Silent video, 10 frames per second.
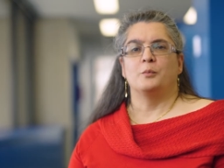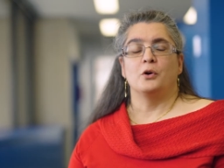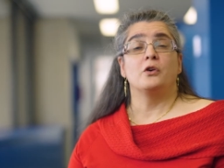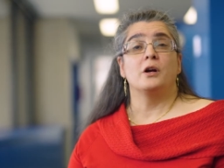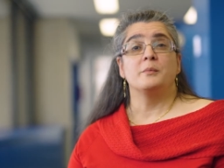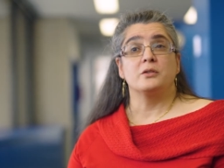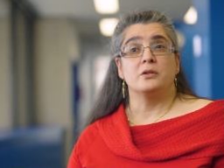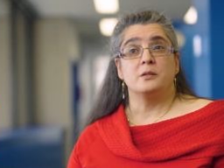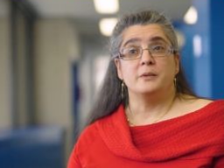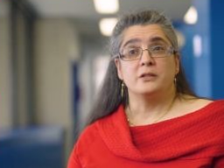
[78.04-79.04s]
The program is
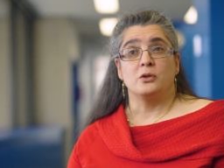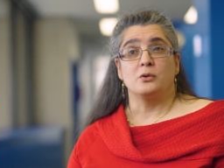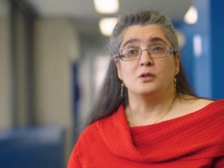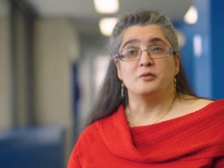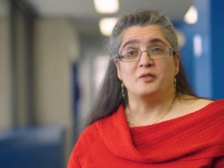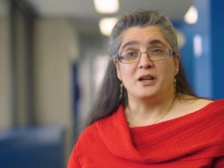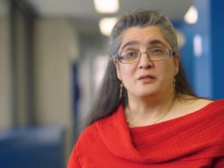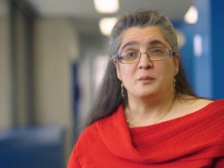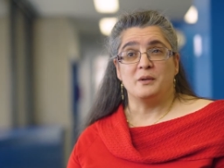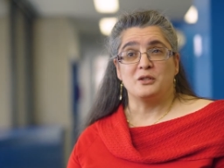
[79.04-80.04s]
going to be a total of five
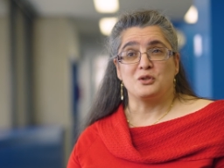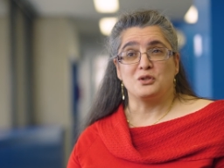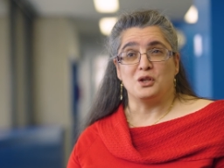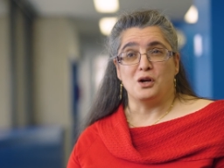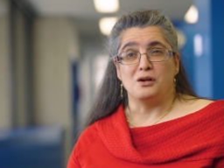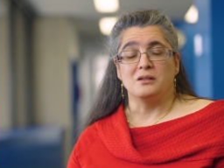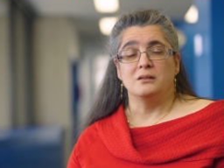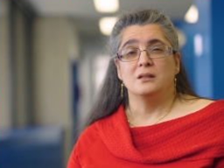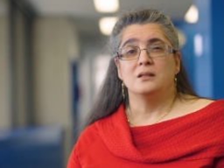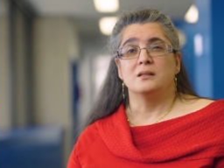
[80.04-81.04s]
semesters long,